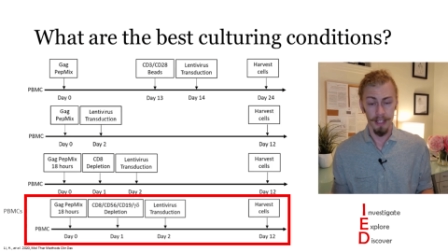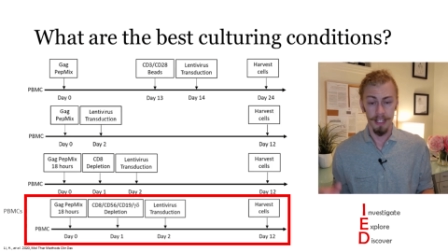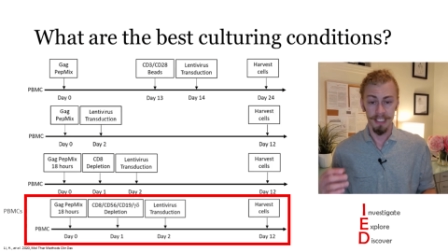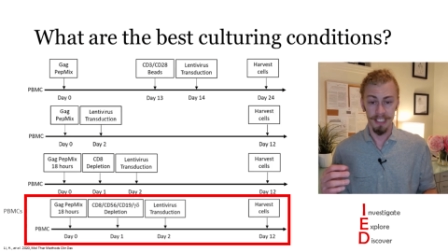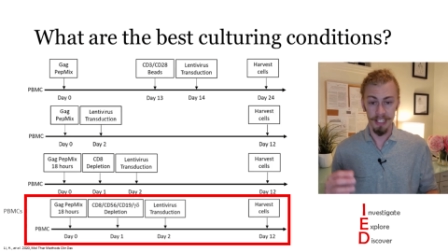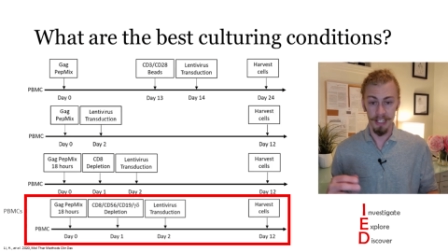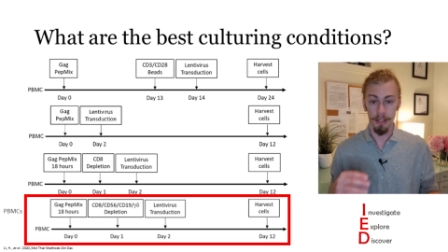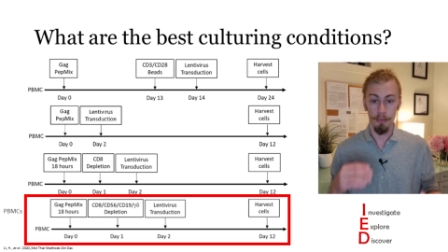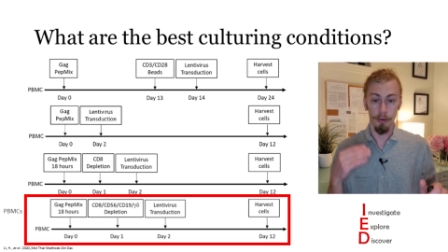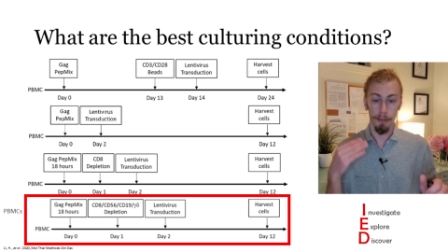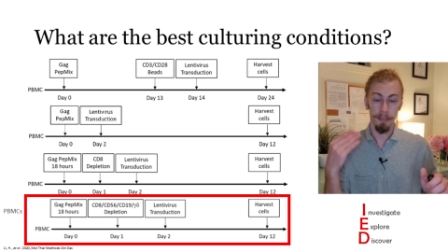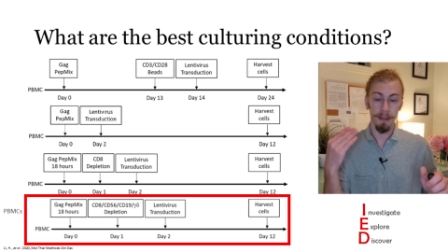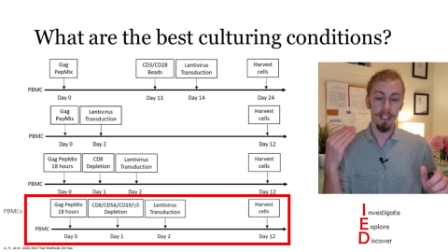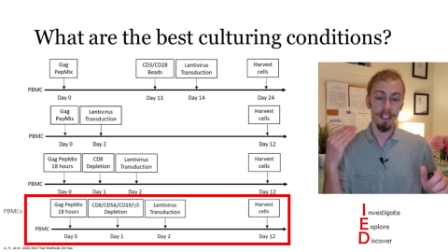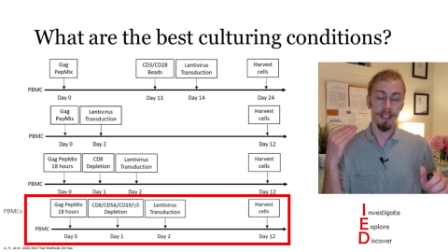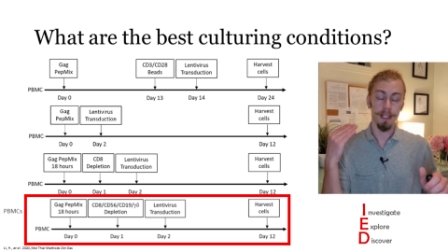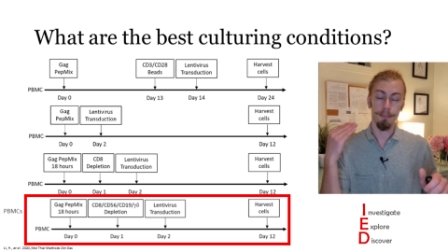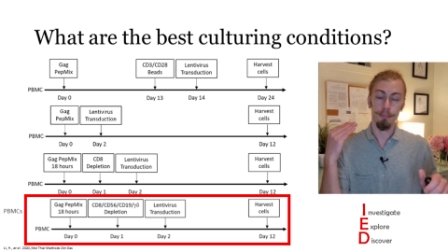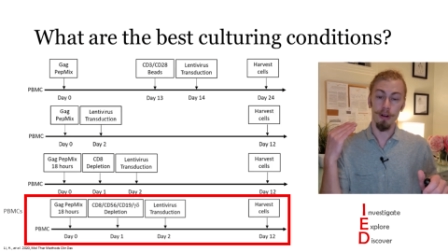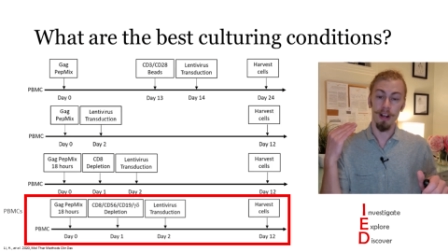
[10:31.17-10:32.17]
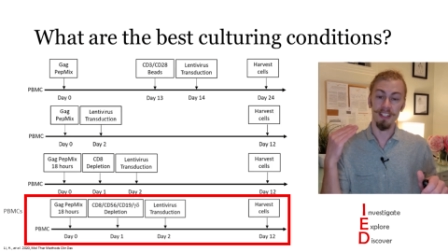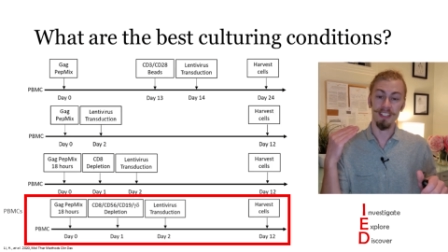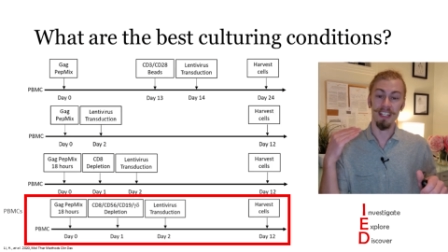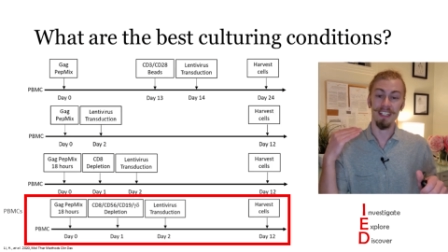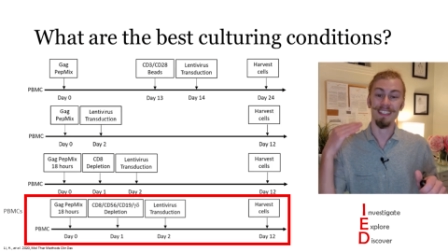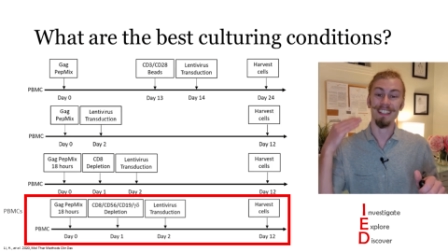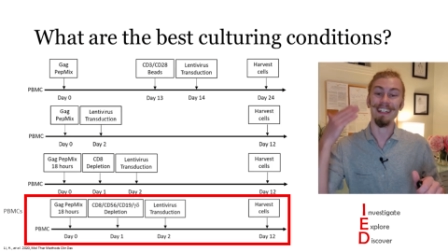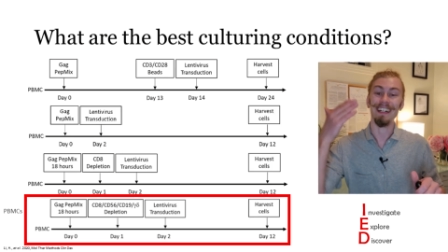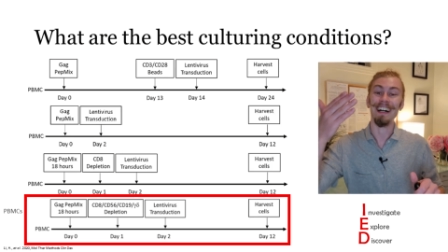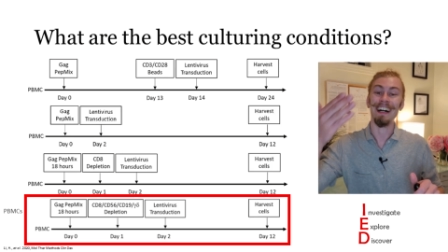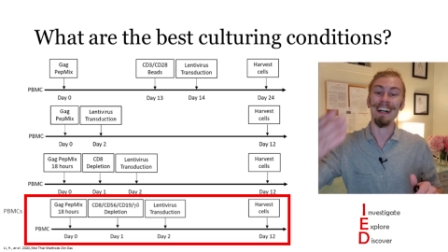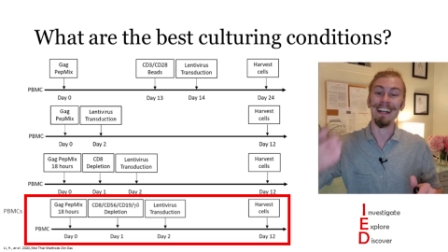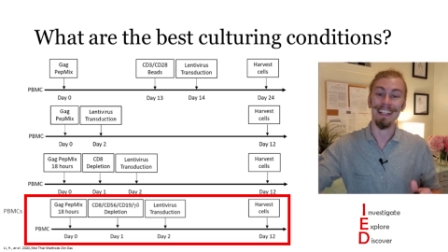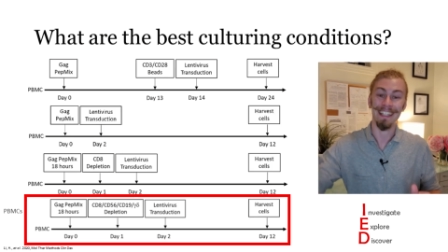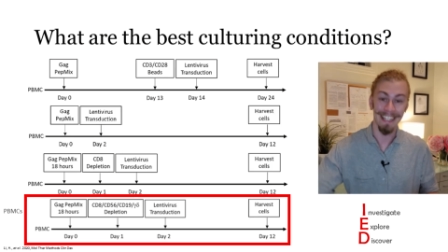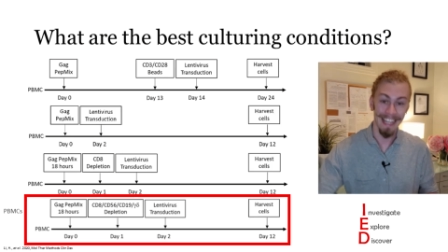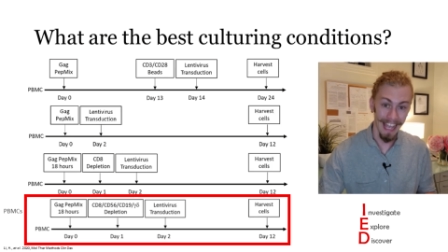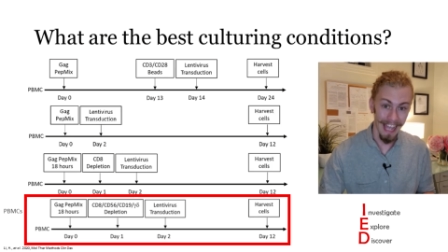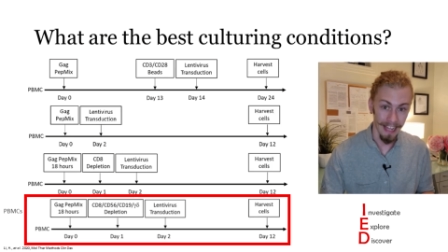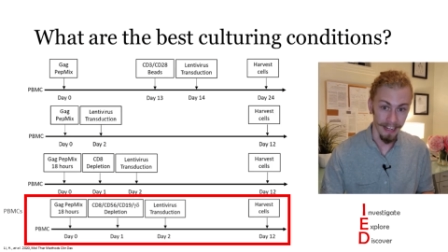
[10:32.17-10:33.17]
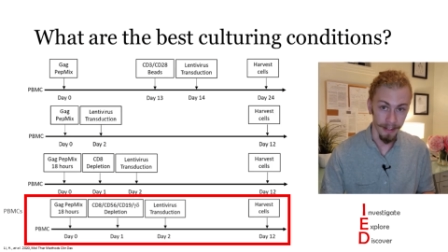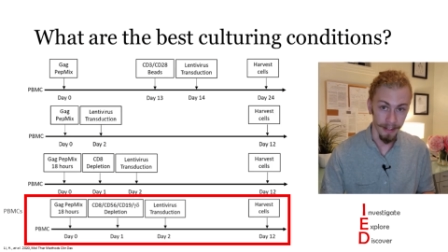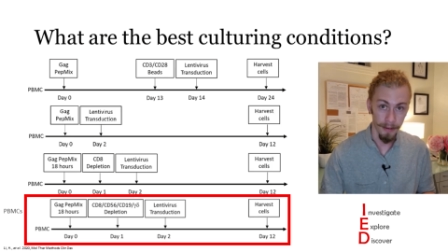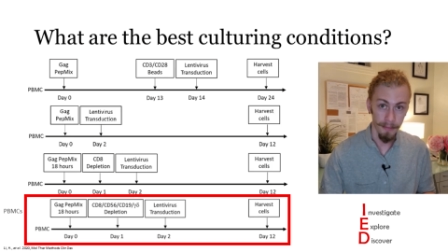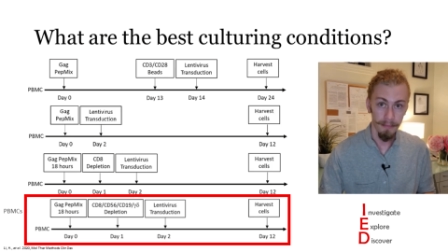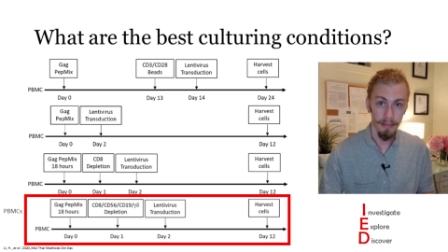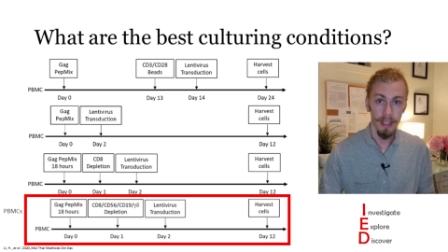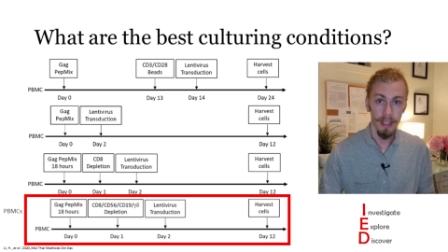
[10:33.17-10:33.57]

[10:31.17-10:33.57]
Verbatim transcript: So they repeated the process again